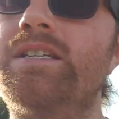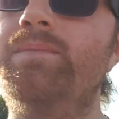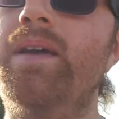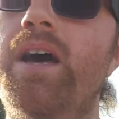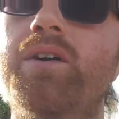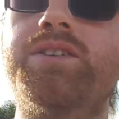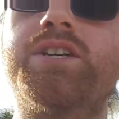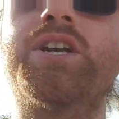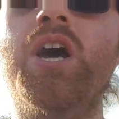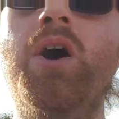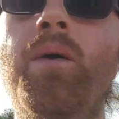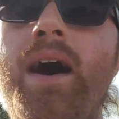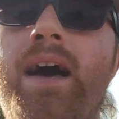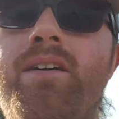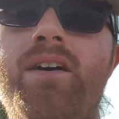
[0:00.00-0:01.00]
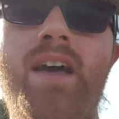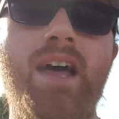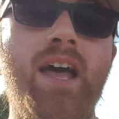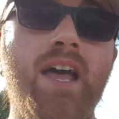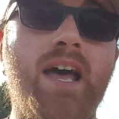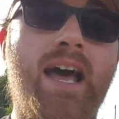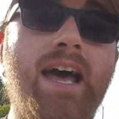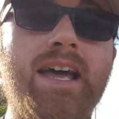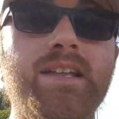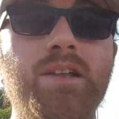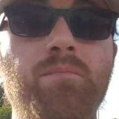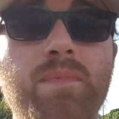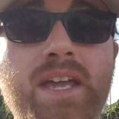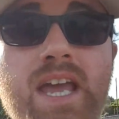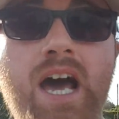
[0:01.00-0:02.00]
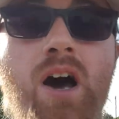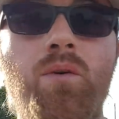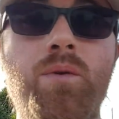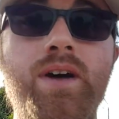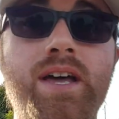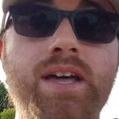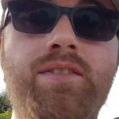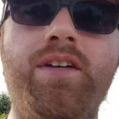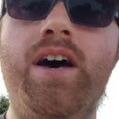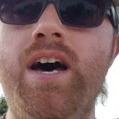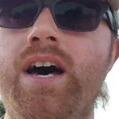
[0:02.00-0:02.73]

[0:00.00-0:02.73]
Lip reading: to be able to go out and meet up with